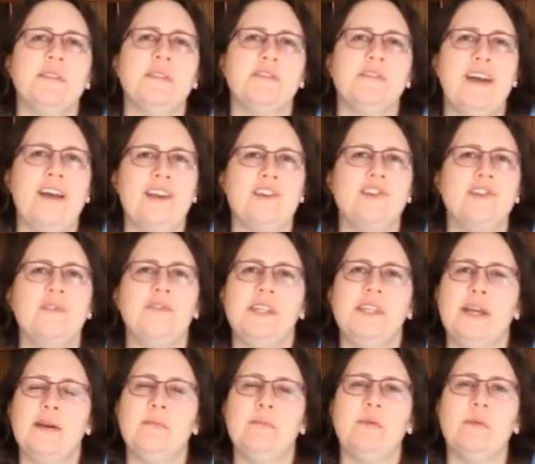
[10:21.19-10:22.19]
a faction of
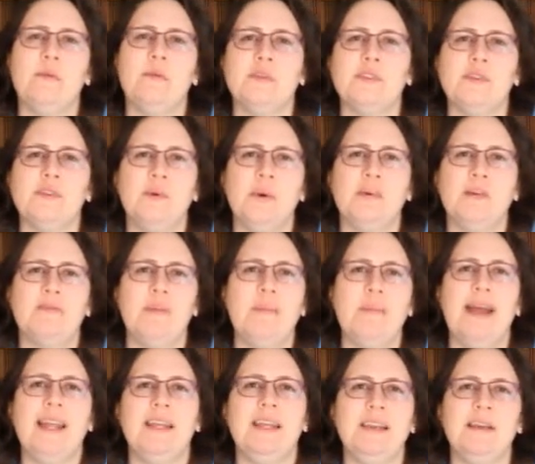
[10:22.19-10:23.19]
secondborns who are
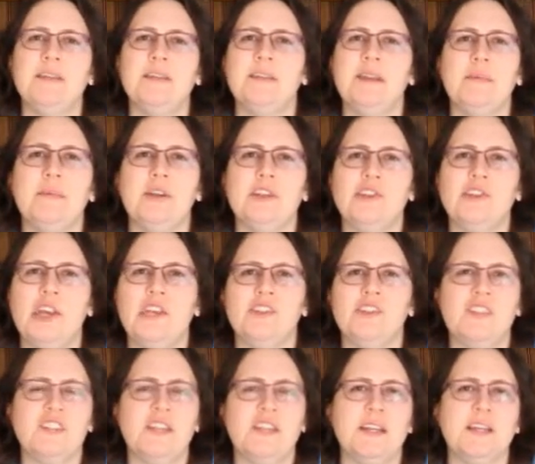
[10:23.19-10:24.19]
rebelling and they want to change
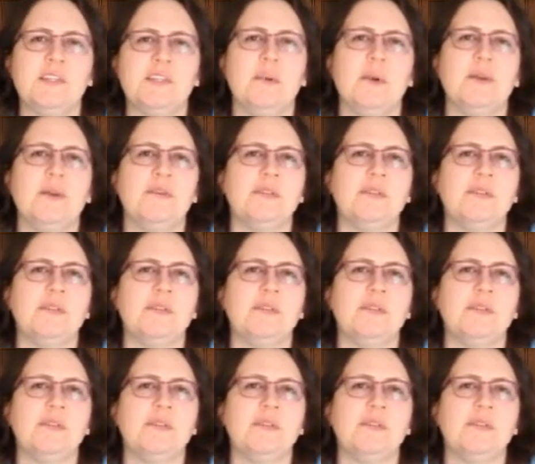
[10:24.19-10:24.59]
the status quo.